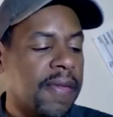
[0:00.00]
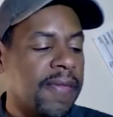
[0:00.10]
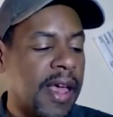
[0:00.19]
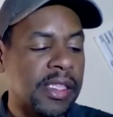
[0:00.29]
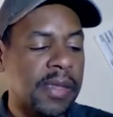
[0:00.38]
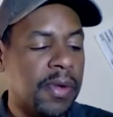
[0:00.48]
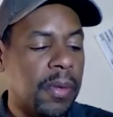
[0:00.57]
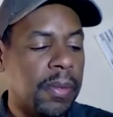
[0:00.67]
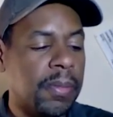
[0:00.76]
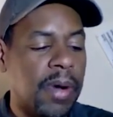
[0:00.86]

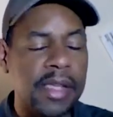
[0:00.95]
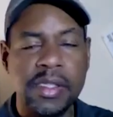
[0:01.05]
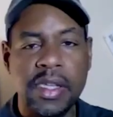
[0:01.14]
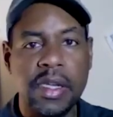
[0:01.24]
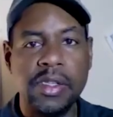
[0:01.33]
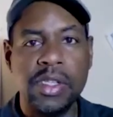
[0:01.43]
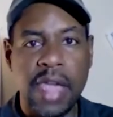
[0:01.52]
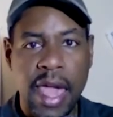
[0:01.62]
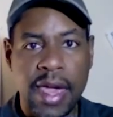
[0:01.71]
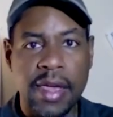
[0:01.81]
festival prestige
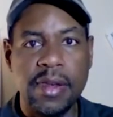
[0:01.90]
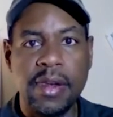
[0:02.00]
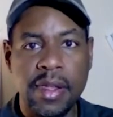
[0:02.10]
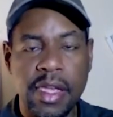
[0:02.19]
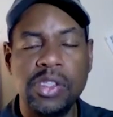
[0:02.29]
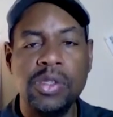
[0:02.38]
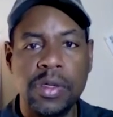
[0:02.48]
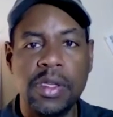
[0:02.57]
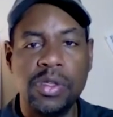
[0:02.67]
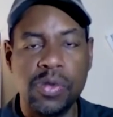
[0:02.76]
can get you
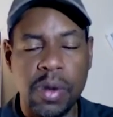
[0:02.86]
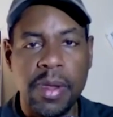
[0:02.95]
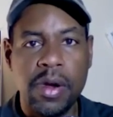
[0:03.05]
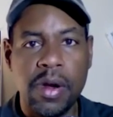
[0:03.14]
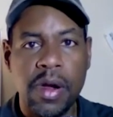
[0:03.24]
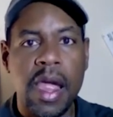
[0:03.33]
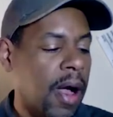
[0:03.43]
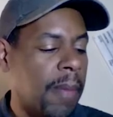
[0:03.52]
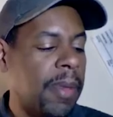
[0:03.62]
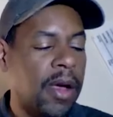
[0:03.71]
a distributor,
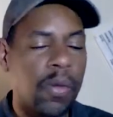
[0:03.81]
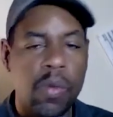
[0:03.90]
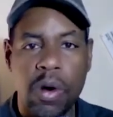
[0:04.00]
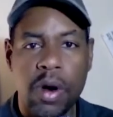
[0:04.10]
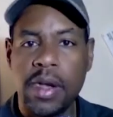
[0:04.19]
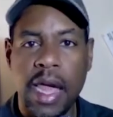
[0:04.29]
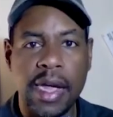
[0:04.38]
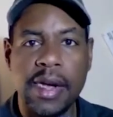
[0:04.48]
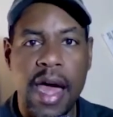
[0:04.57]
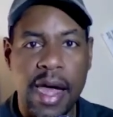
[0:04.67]
a big award like
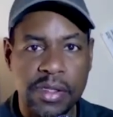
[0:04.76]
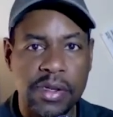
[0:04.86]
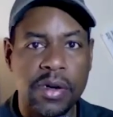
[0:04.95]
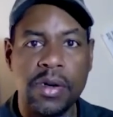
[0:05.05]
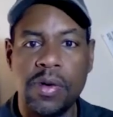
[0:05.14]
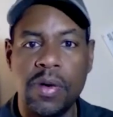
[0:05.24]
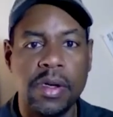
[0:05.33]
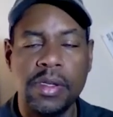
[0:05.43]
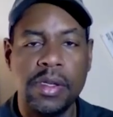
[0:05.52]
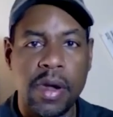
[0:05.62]
an Oscar or
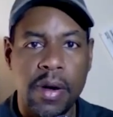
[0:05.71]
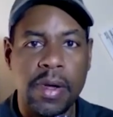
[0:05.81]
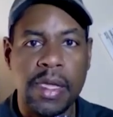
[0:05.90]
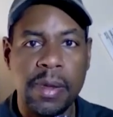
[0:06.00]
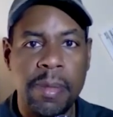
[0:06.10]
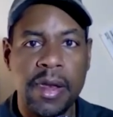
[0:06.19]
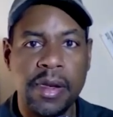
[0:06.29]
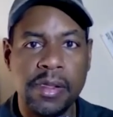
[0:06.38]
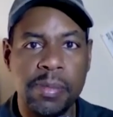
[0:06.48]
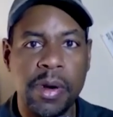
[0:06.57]
an,
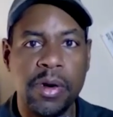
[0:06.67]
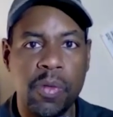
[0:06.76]
Independent Spirit